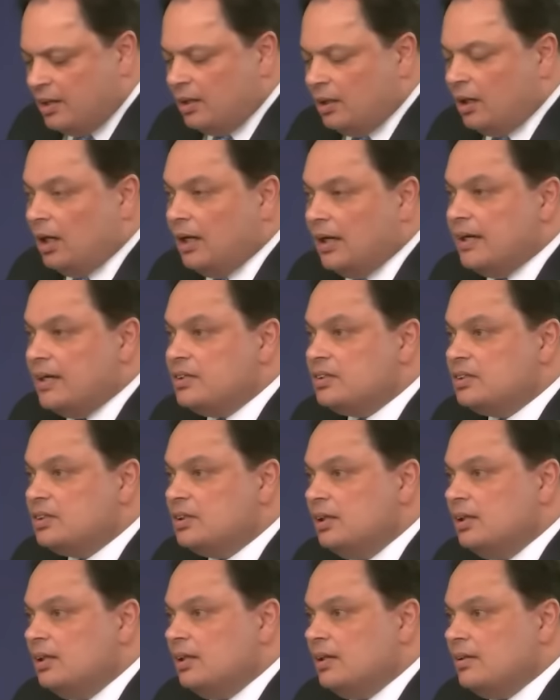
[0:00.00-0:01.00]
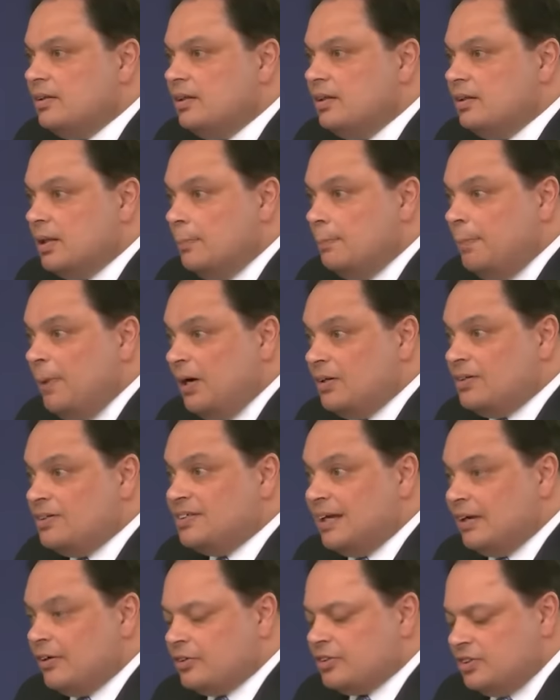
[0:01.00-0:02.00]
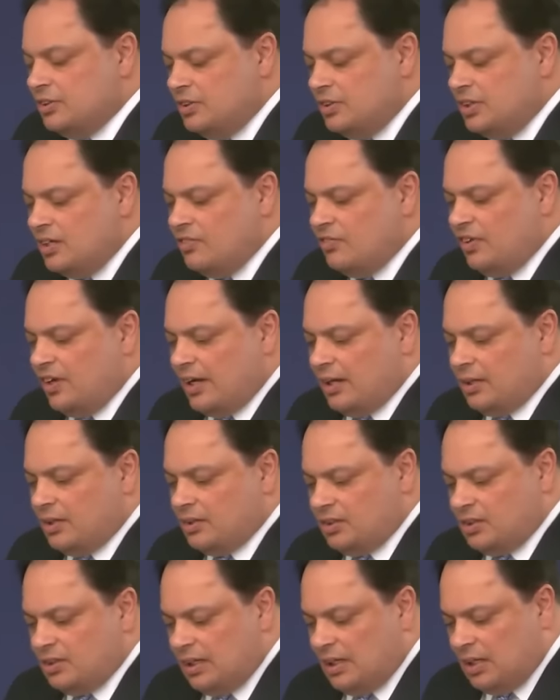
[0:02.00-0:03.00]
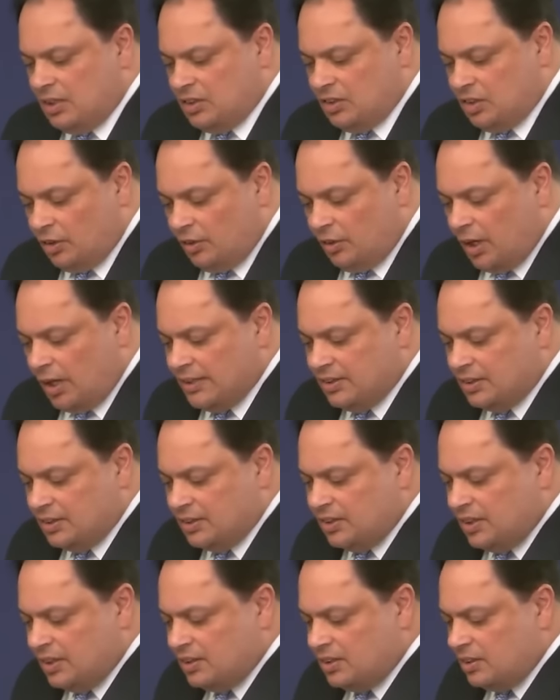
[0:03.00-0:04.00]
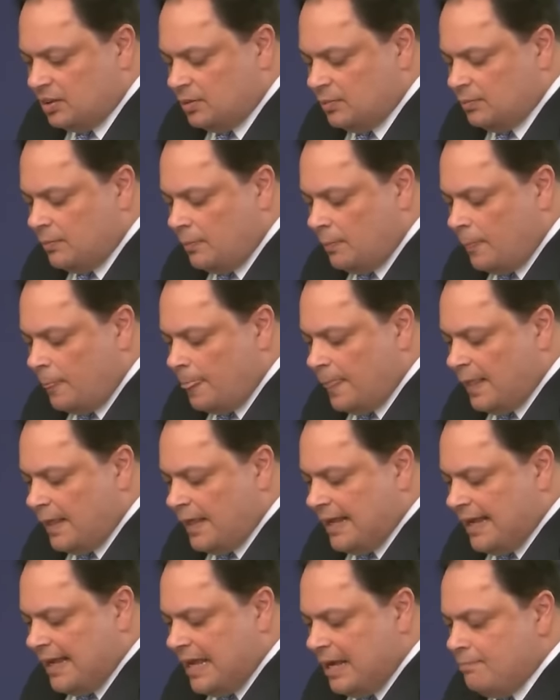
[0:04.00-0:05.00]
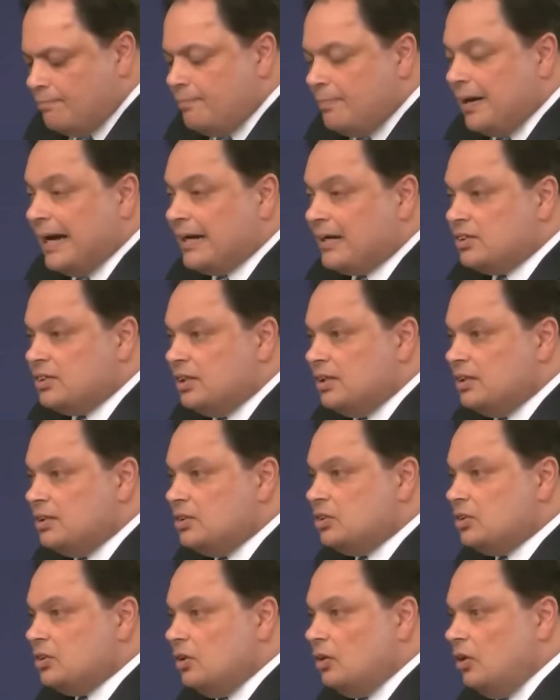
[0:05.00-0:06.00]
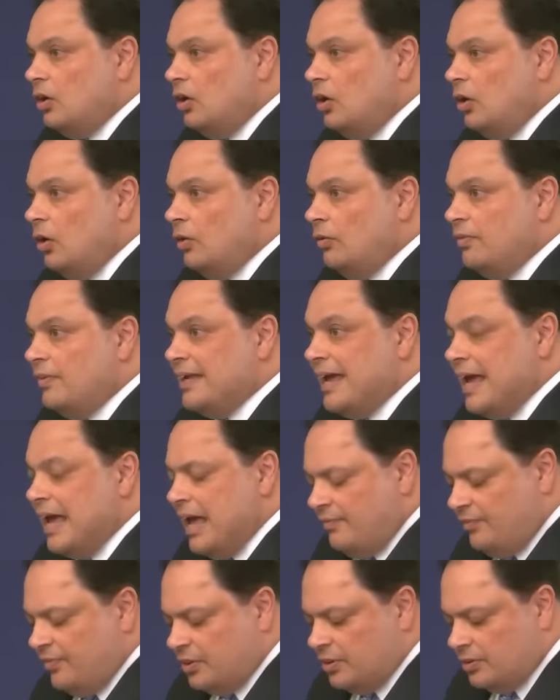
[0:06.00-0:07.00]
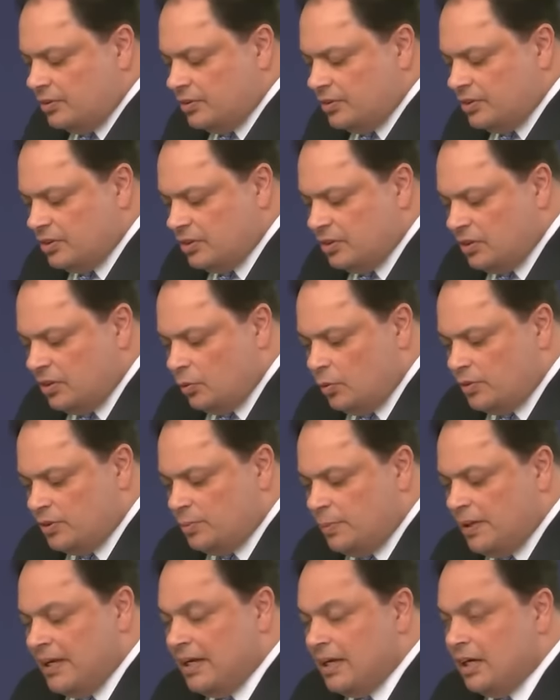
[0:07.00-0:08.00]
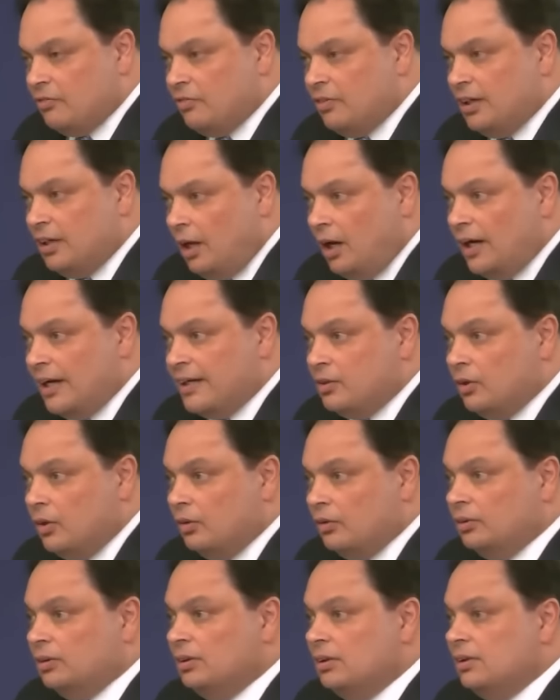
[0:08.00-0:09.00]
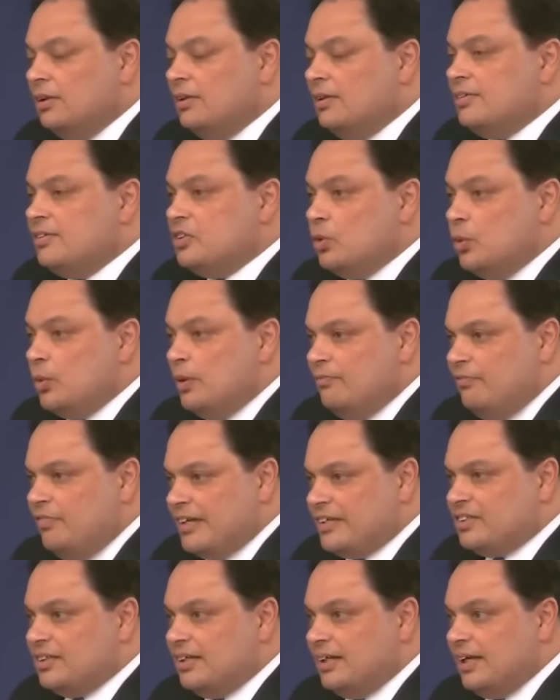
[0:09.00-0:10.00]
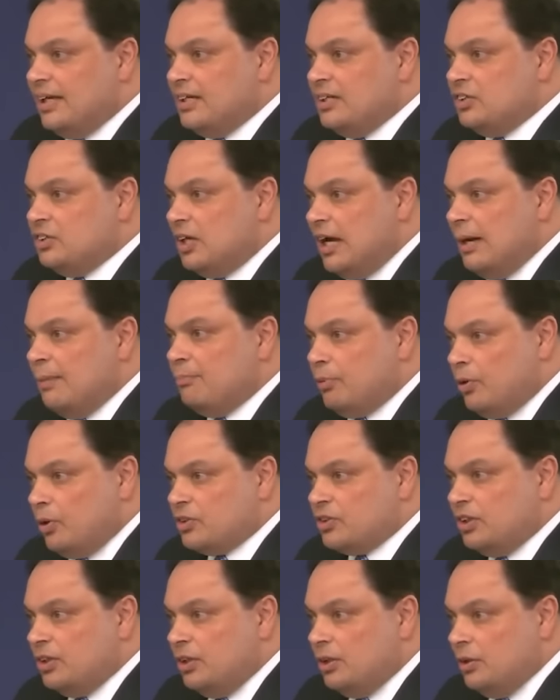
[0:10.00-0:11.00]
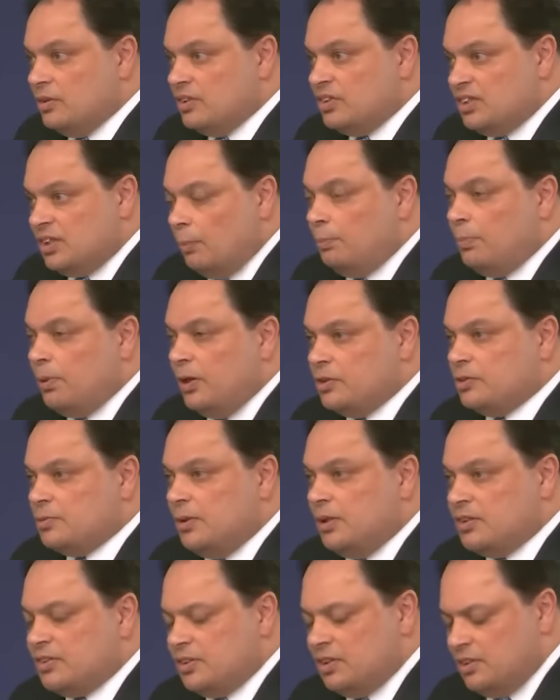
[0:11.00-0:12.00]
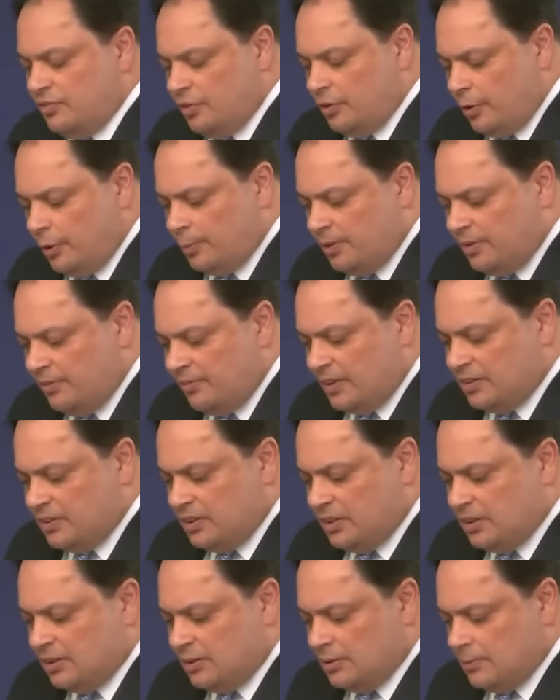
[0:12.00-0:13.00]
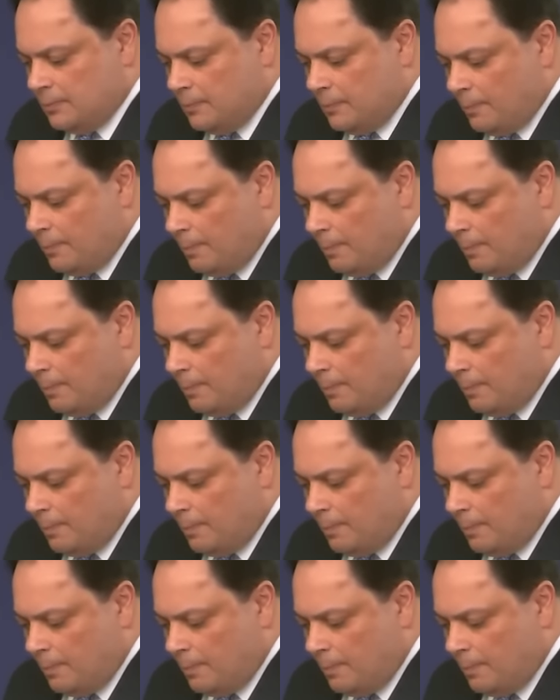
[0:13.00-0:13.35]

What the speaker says: realise that the bugs, errors and defects in its Horizon system impacted on the evidence that was being relied on to investigate and prosecute sub-postmasters for criminal offences?